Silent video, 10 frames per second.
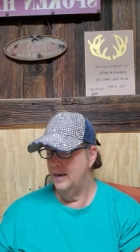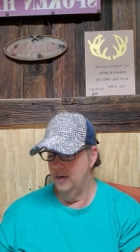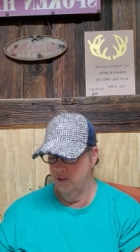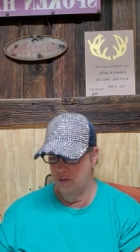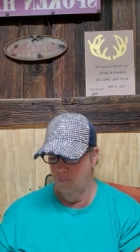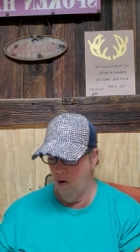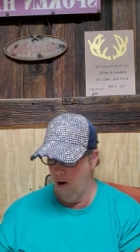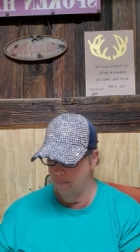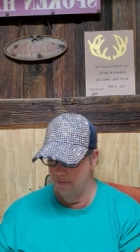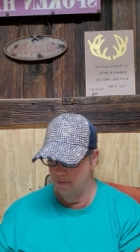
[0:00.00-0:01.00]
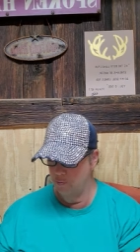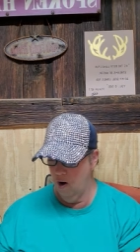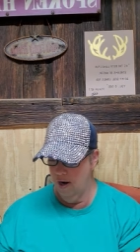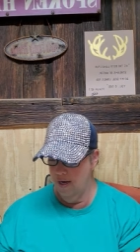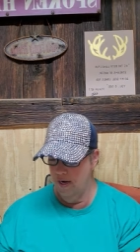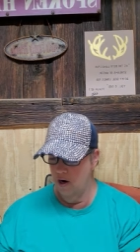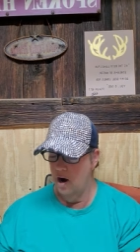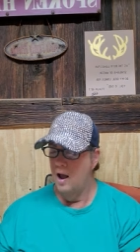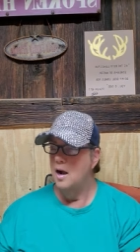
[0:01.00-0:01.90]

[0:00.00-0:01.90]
Here's the promises right here